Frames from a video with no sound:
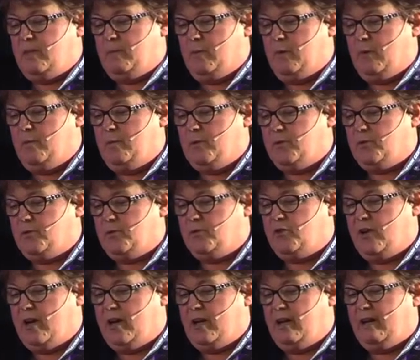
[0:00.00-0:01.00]
employment or
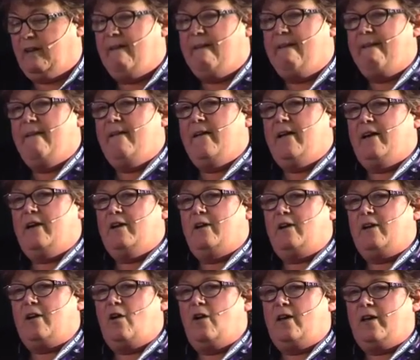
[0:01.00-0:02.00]
training, uh,
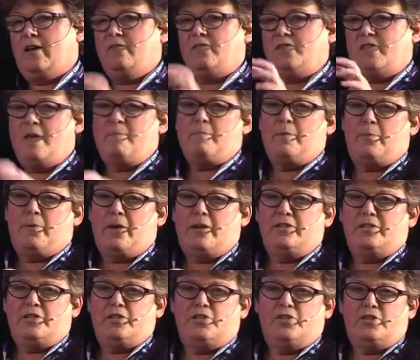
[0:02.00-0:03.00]
gives them
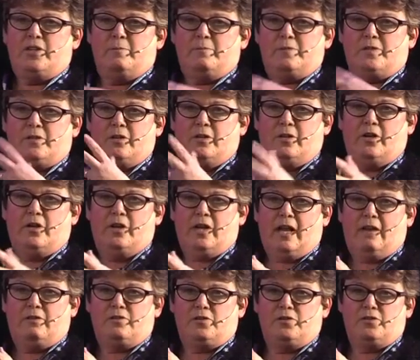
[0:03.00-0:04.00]
apprenticeships to learn
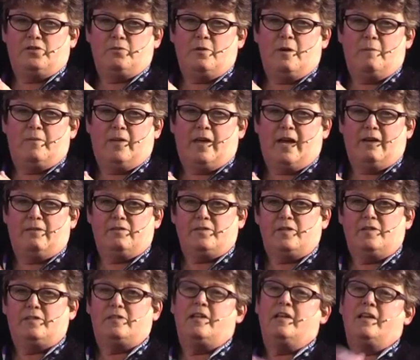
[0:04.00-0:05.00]
how to do up the
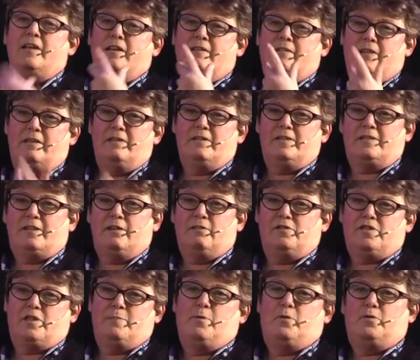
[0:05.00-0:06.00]
houses, then
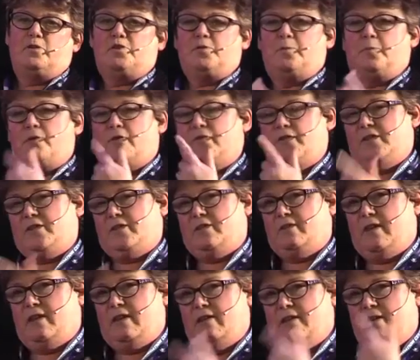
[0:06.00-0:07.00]
sells them on at a profit,
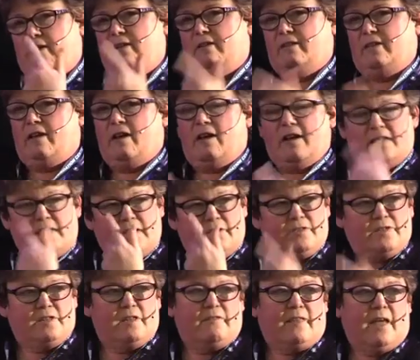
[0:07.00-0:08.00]
and then the idea
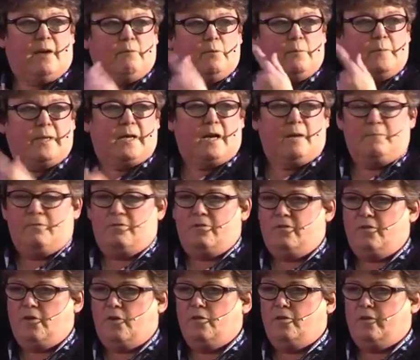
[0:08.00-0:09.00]
is that that will become a
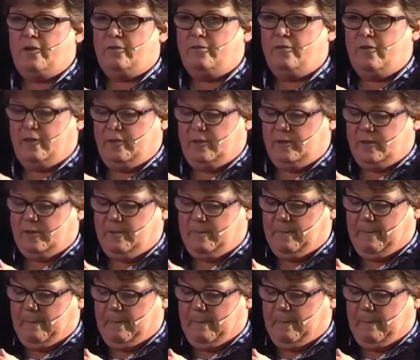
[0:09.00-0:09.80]
revolving fund.